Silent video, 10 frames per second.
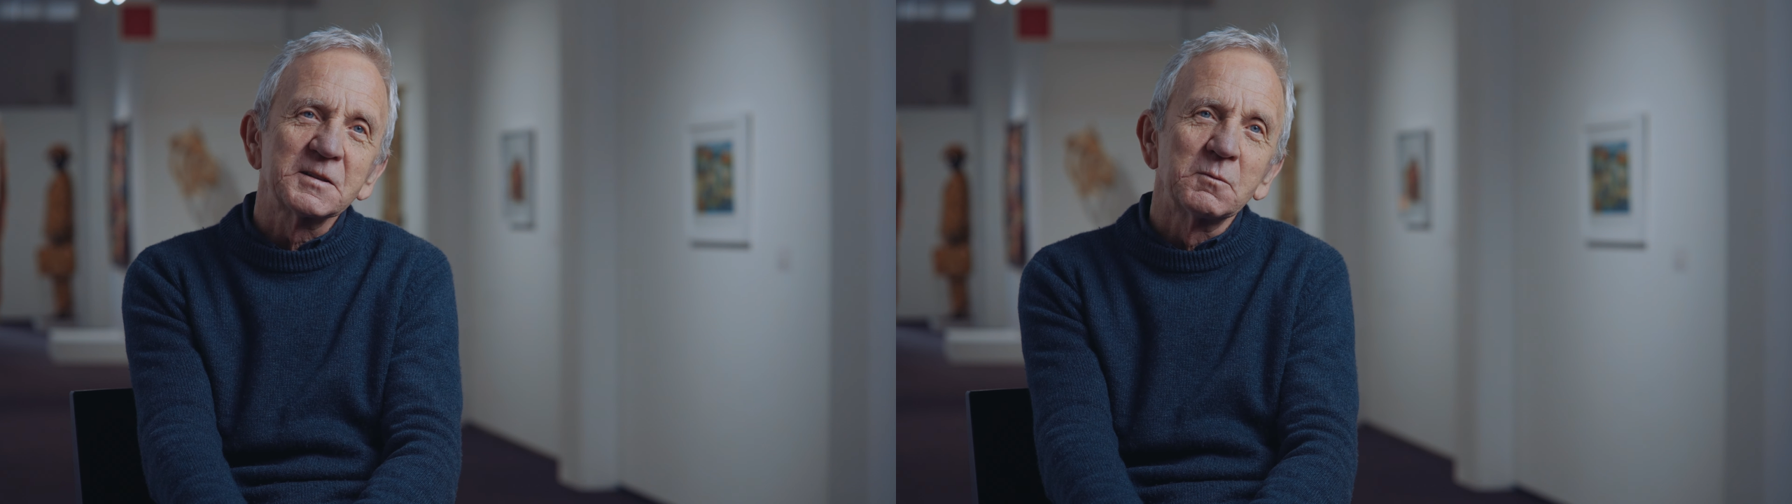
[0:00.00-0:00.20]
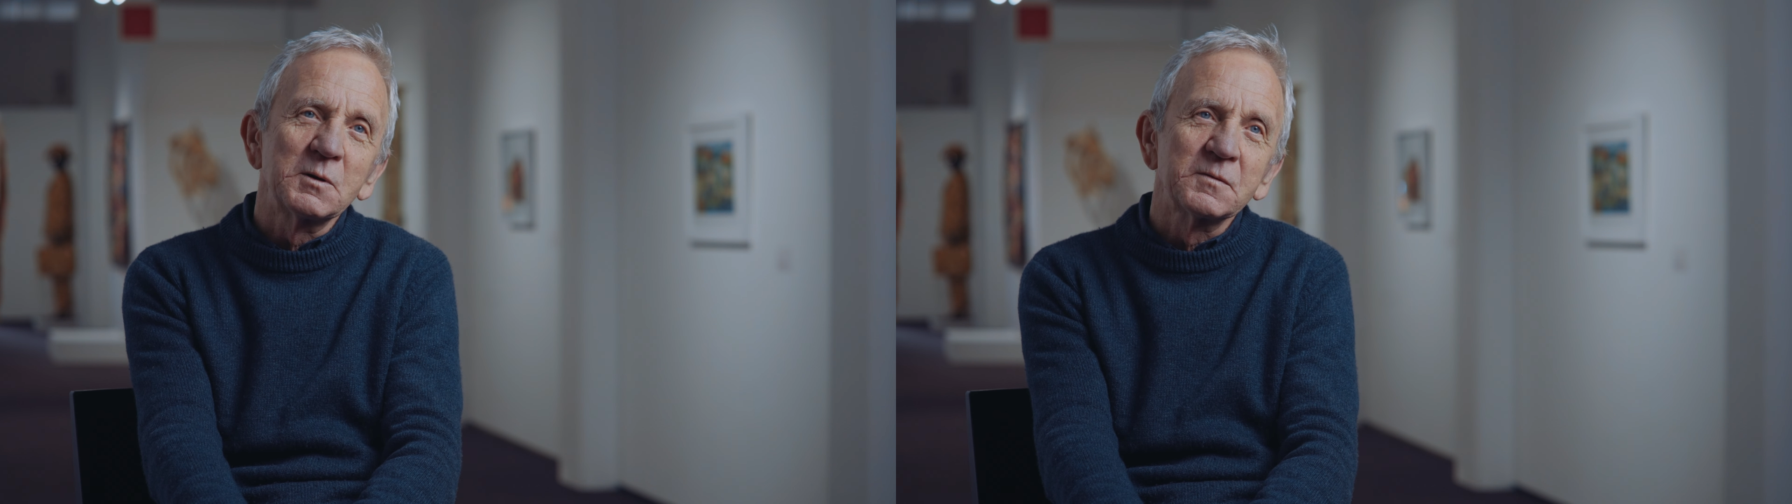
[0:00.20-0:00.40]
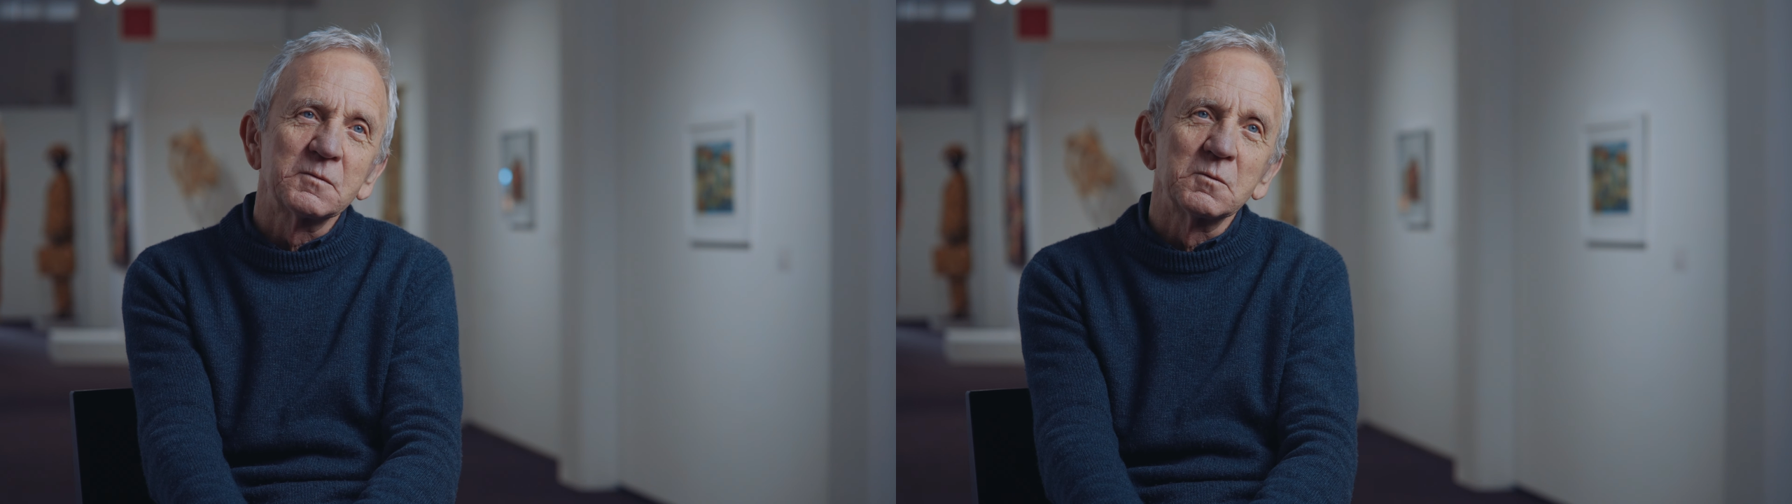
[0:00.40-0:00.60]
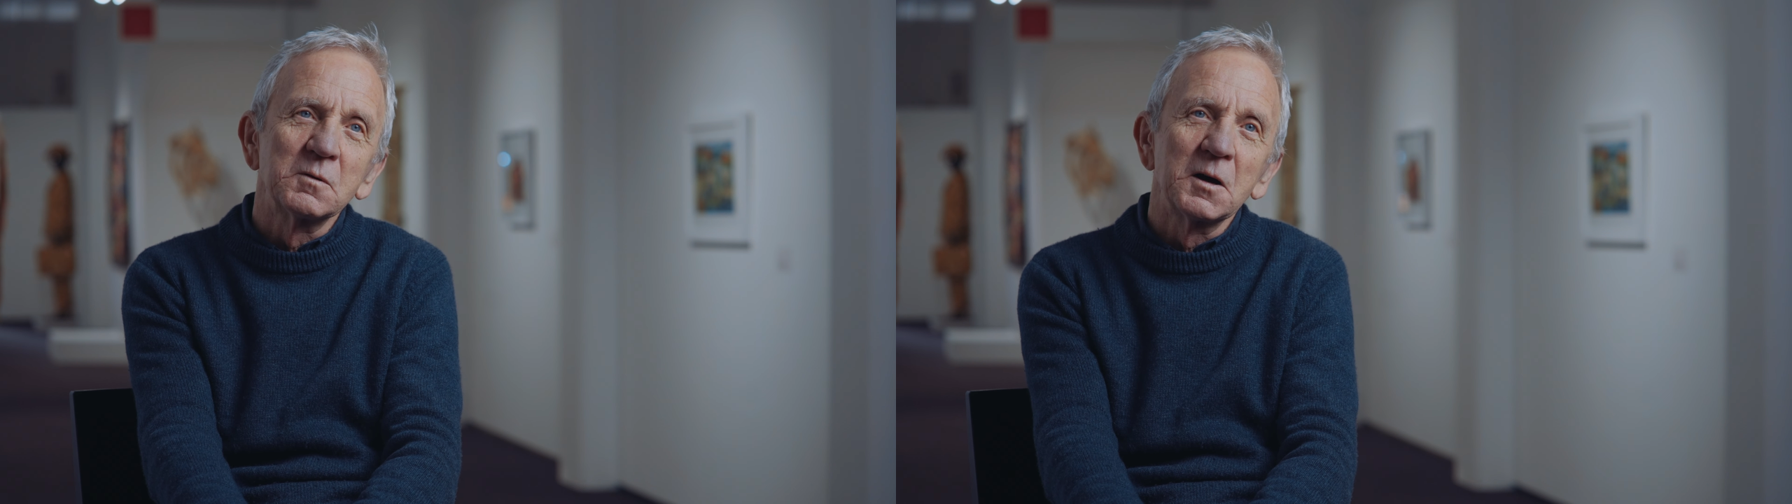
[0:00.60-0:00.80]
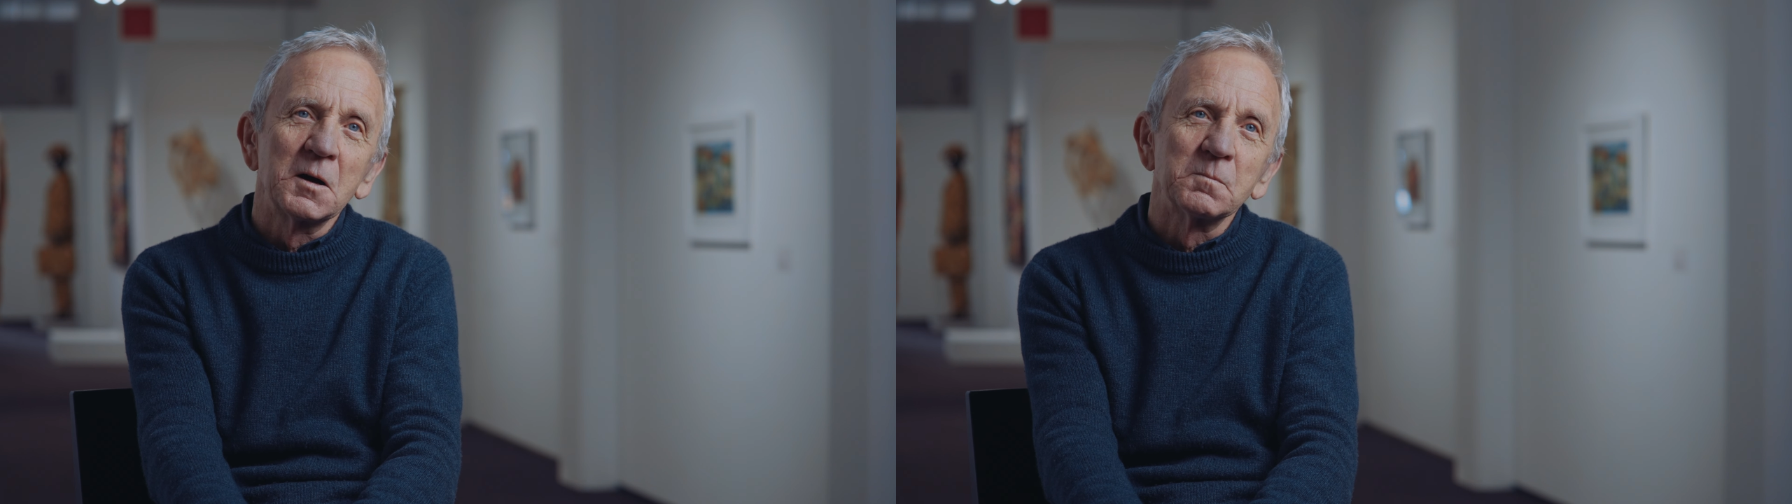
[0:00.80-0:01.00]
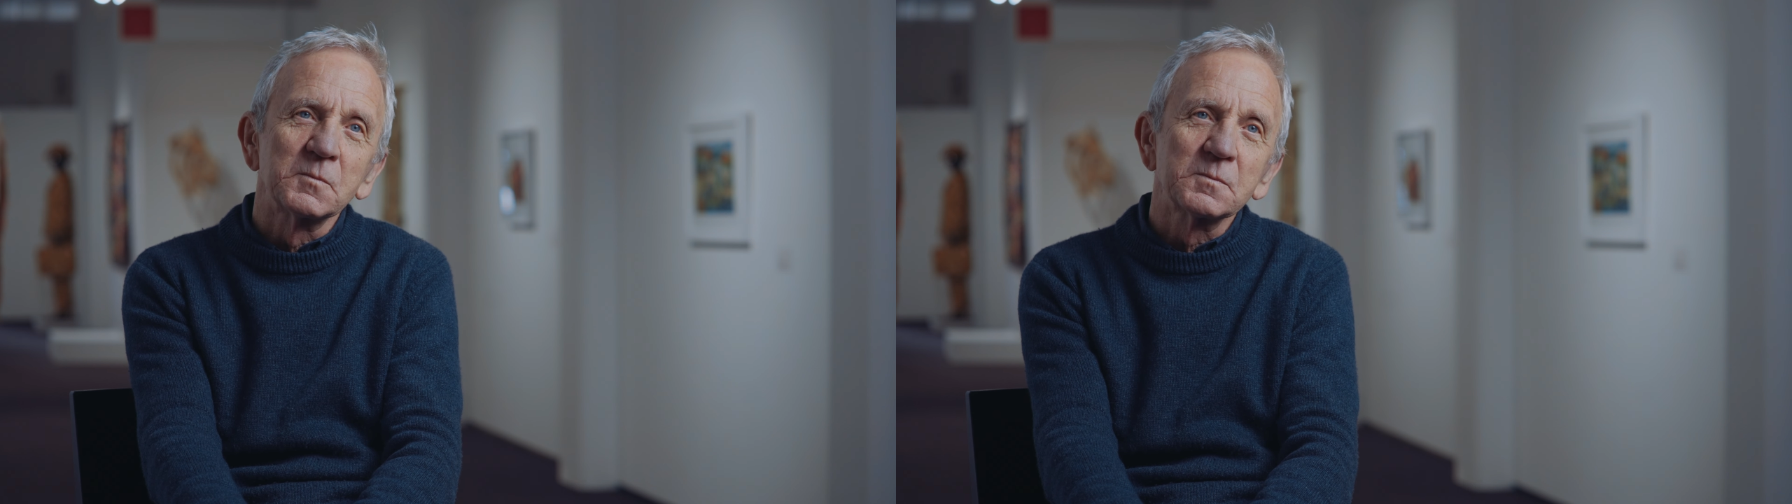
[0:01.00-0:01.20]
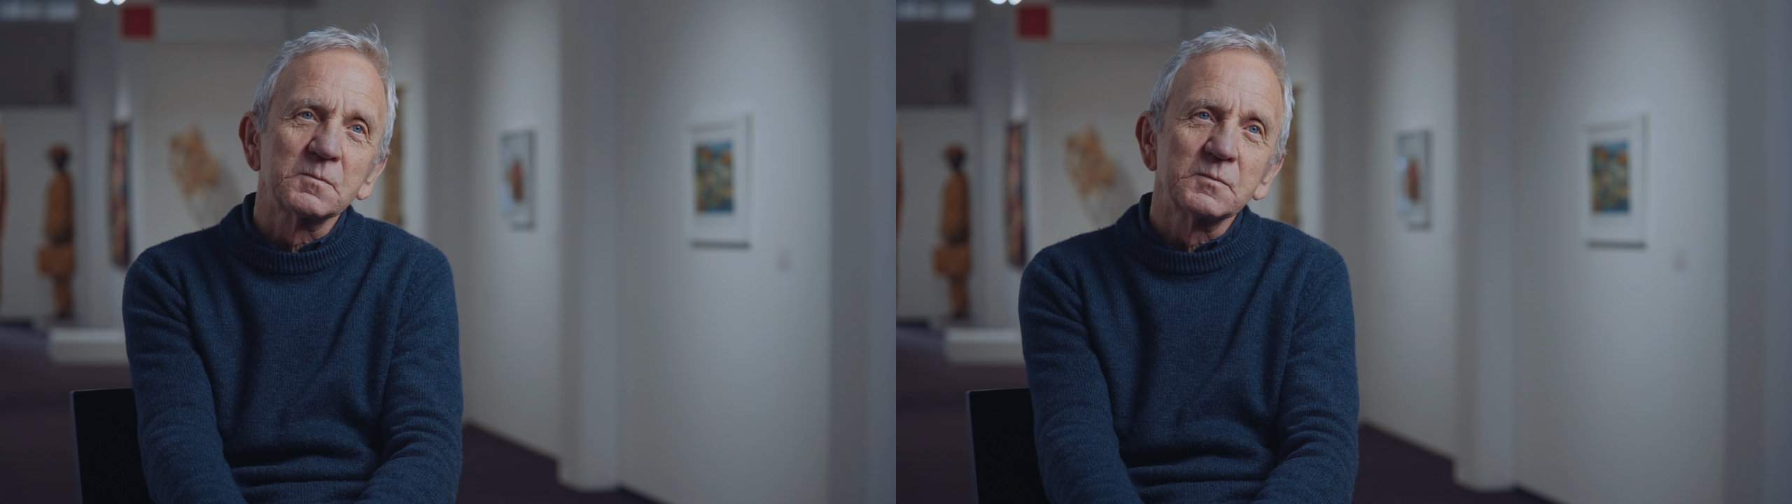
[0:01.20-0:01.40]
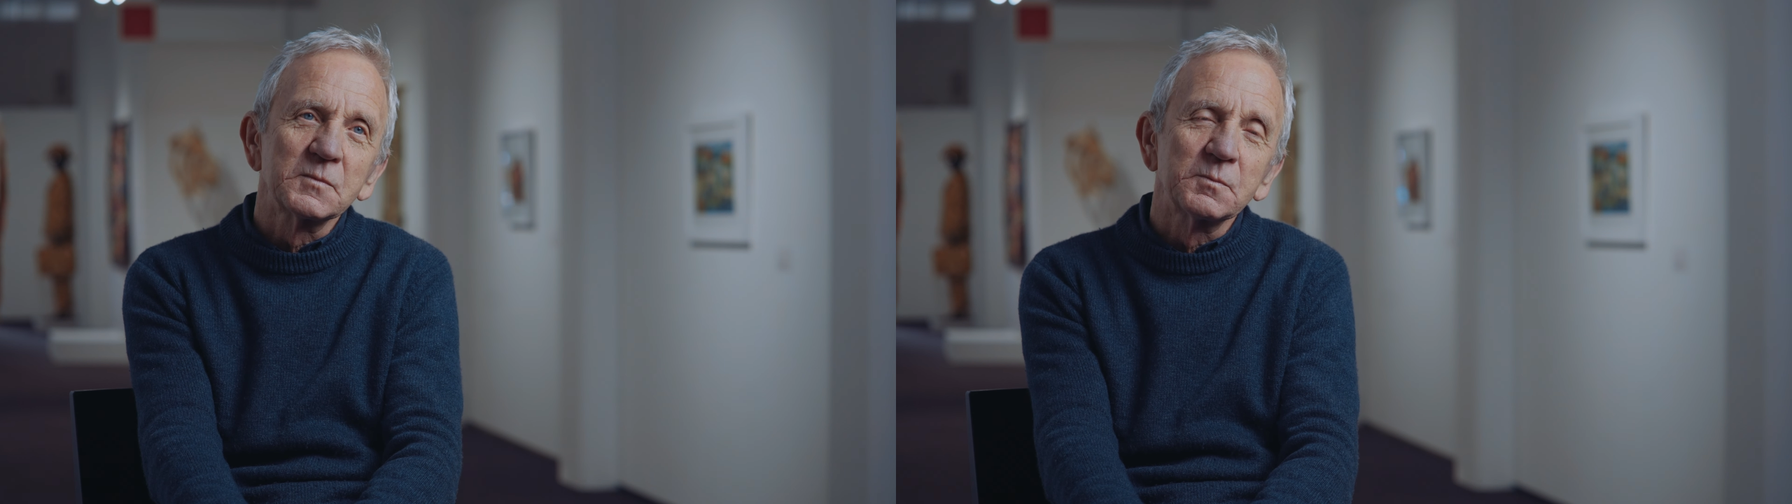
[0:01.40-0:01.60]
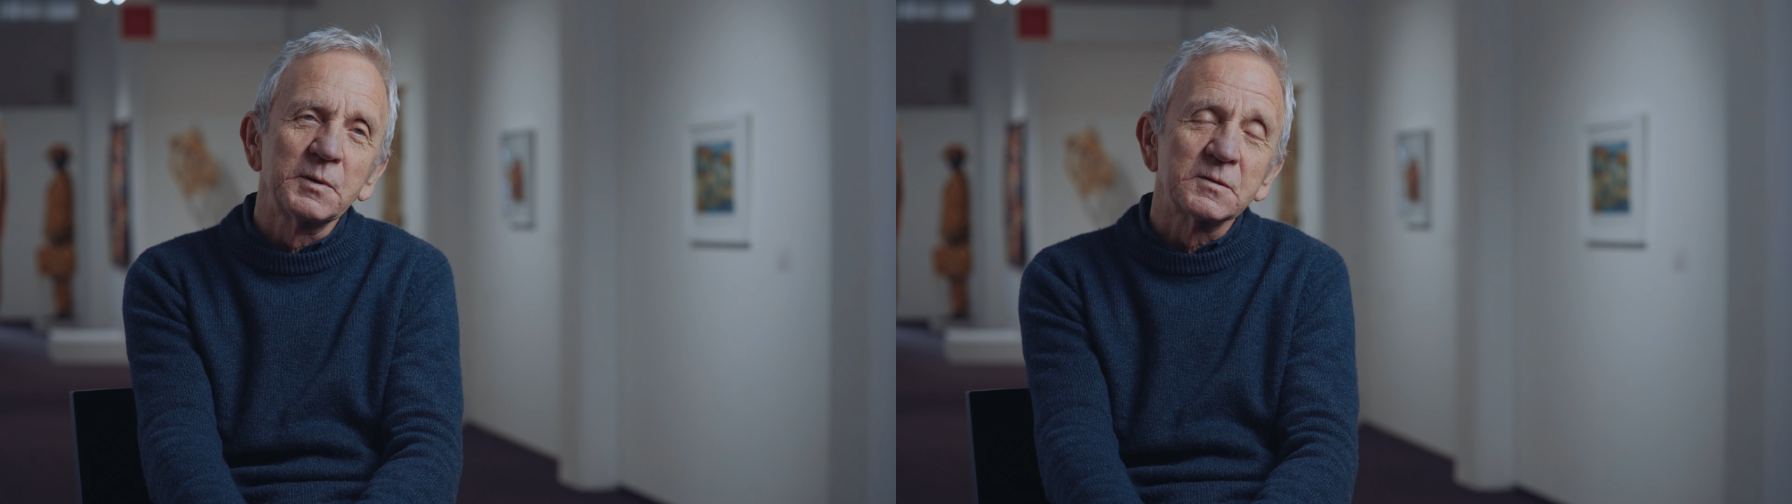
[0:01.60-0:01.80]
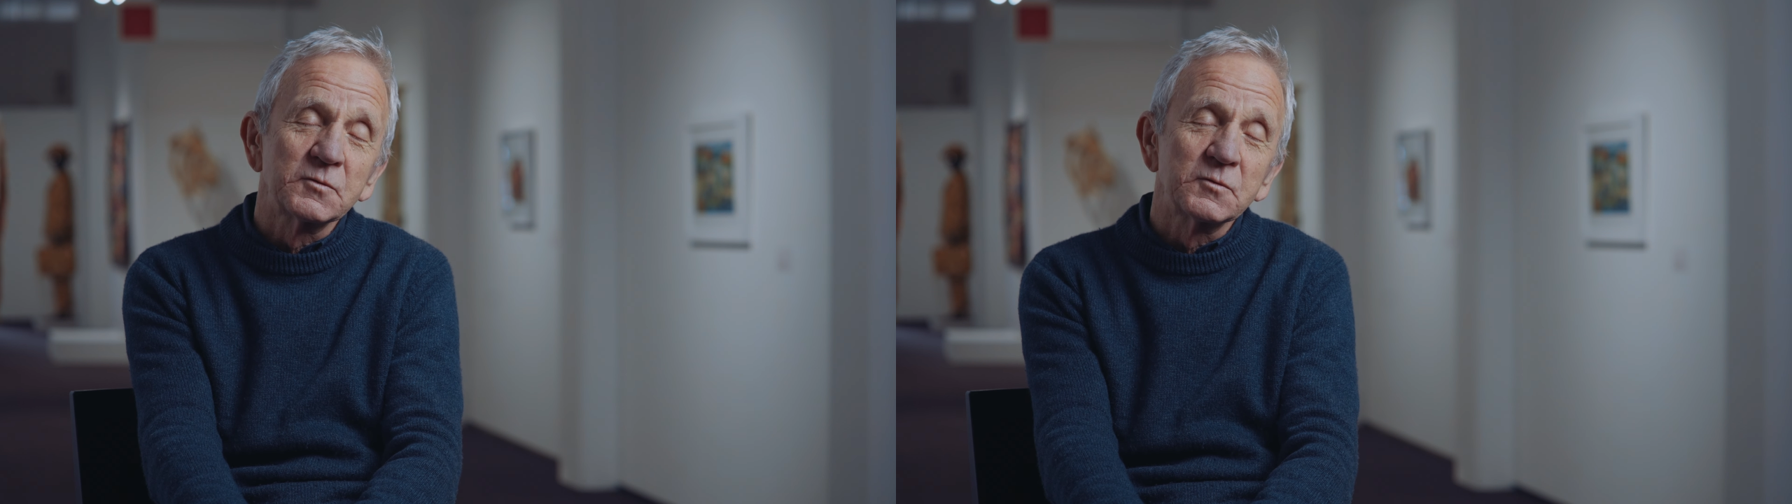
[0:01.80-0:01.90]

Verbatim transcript: a wonderful um, piece of